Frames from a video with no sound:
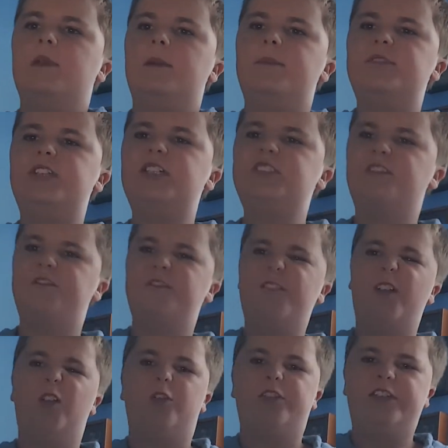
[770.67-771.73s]
Besides a
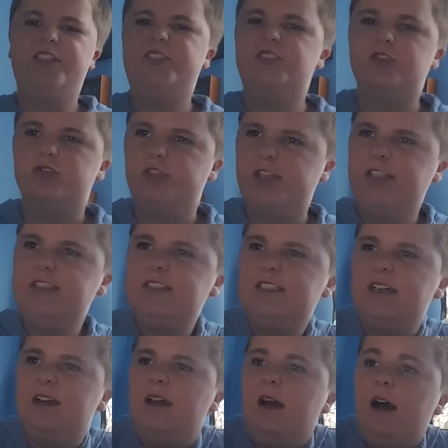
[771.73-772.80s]
filthy street,
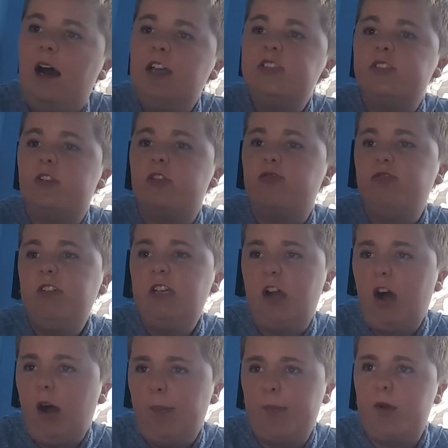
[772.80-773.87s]
I saw 3
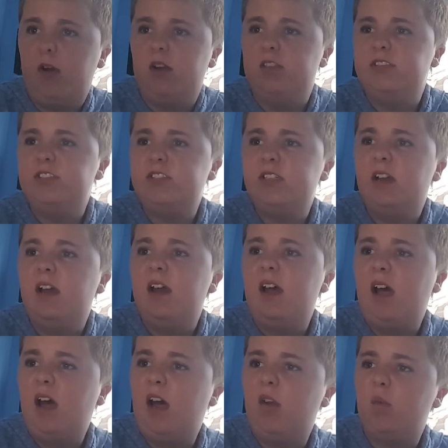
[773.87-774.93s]
cop cars
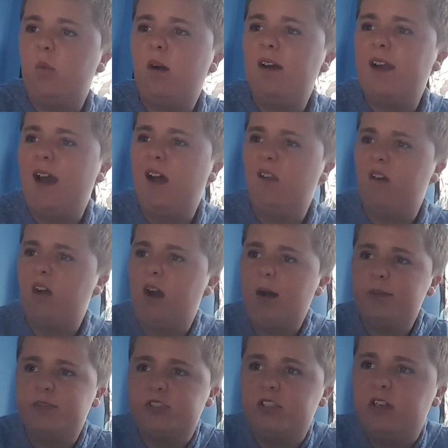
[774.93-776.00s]
and 1
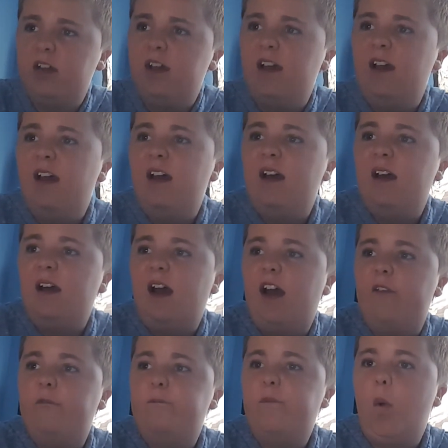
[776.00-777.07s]
helicopter at
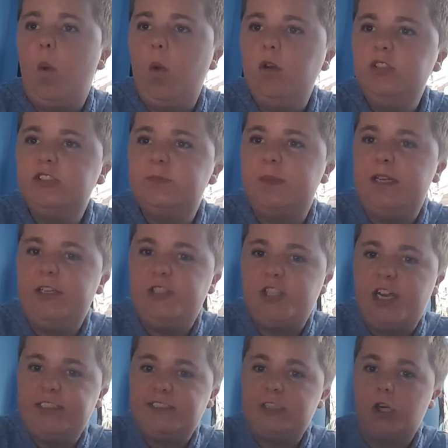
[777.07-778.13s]
full speed
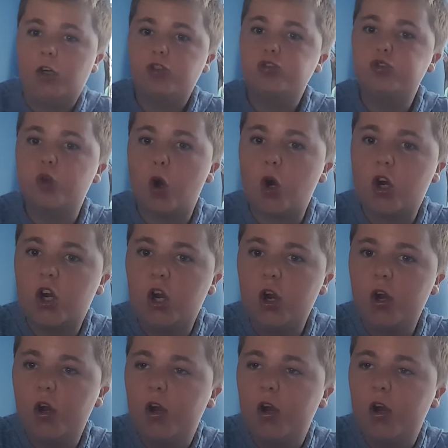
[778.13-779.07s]
chasing a crook.